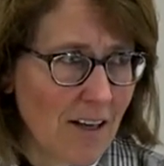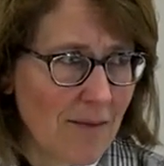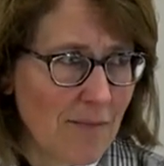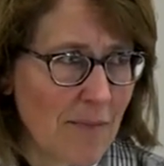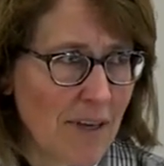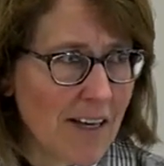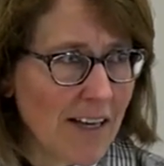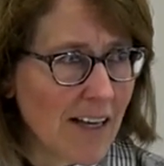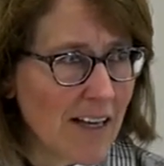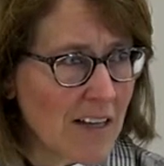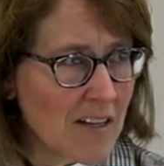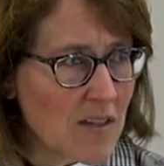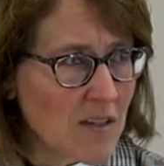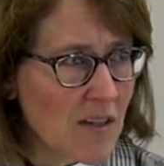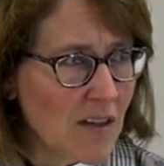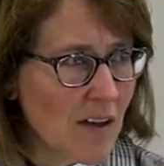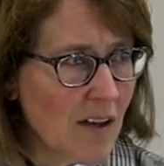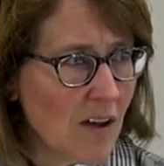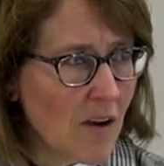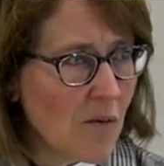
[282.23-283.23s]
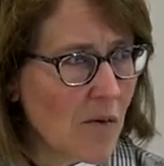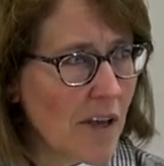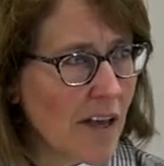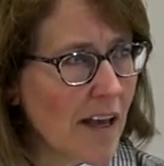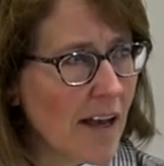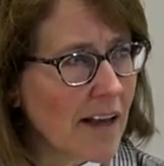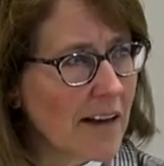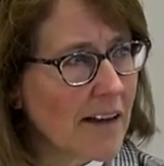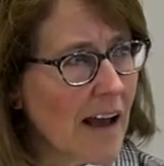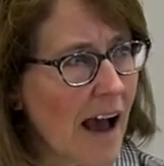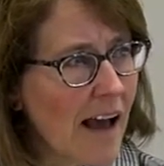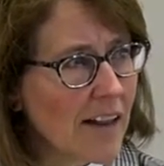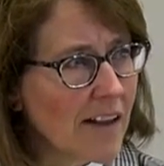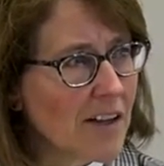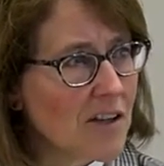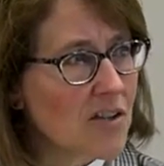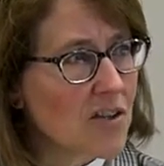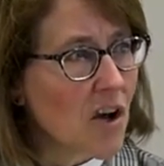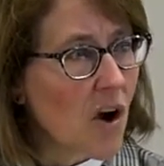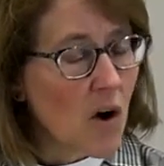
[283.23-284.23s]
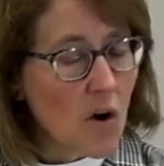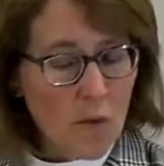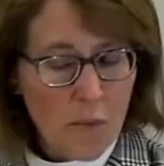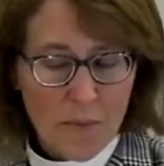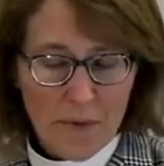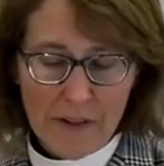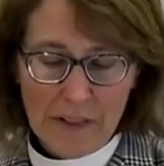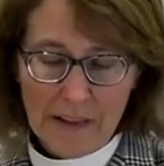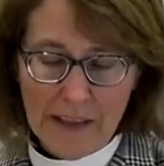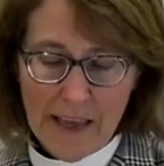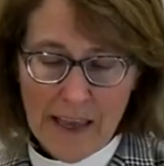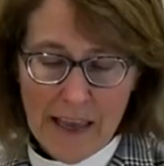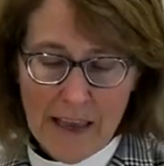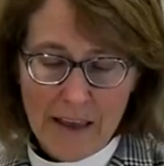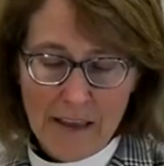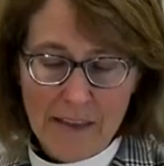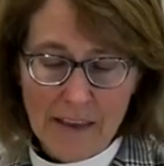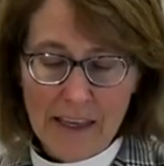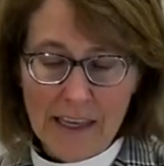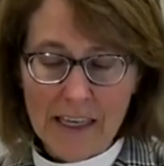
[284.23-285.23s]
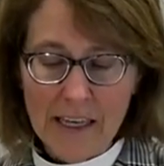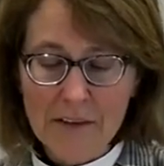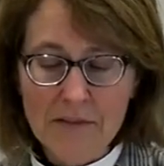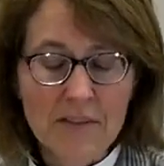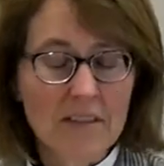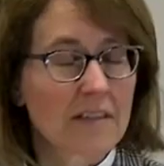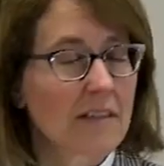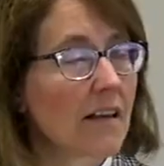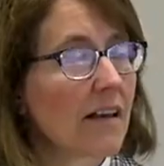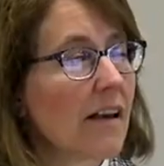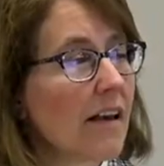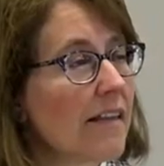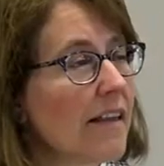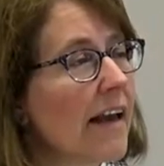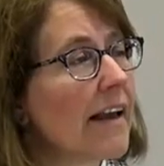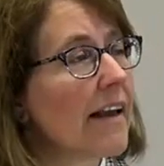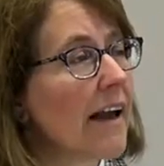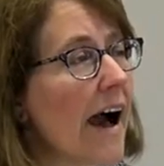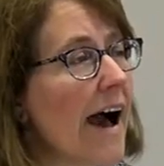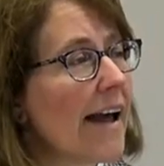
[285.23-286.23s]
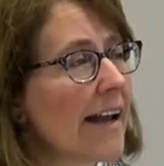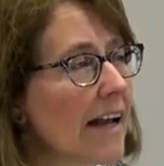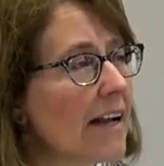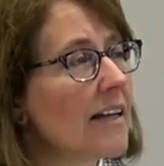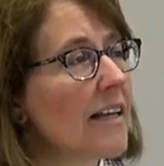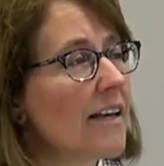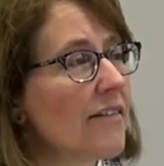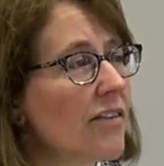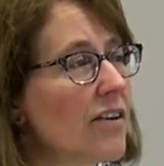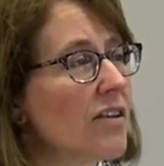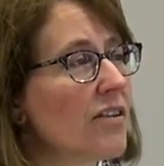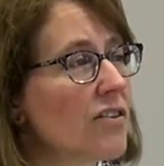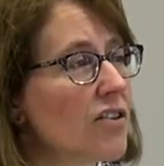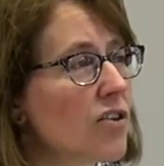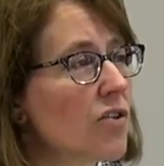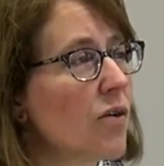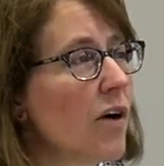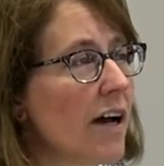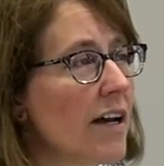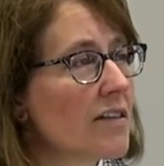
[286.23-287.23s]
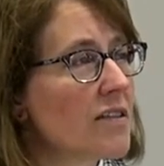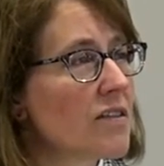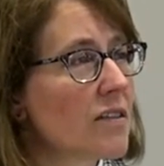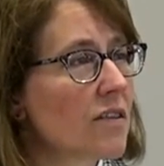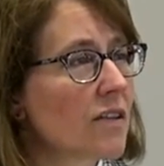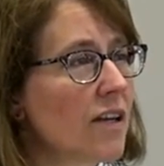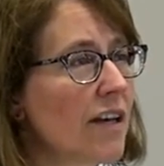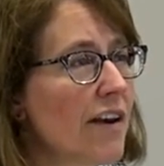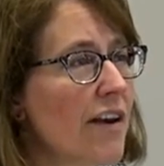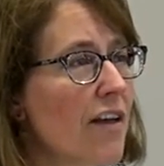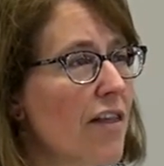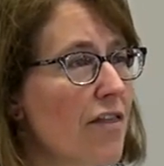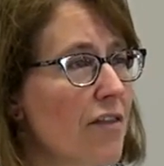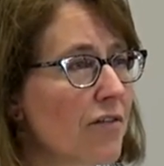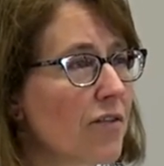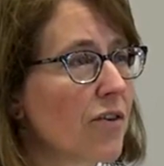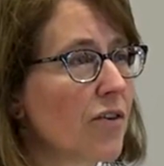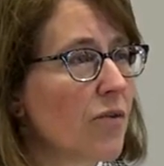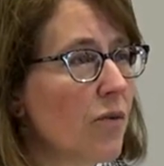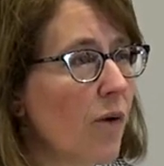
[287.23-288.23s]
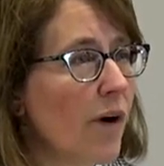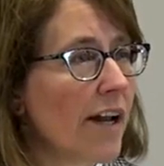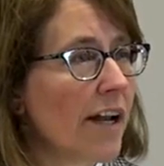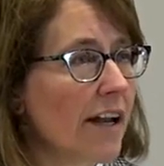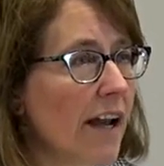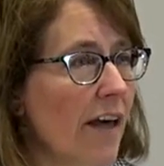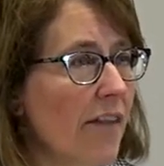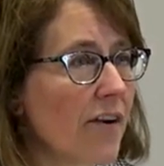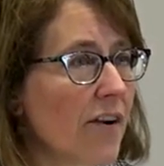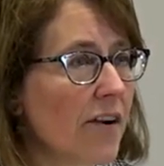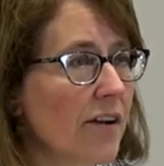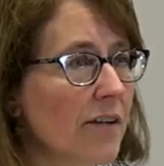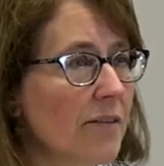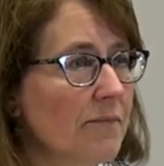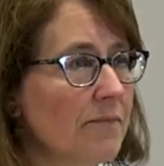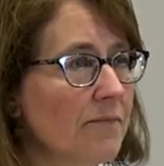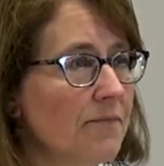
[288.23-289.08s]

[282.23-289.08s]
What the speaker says: because we acknowledged openly the gifts that God had given to us through one another.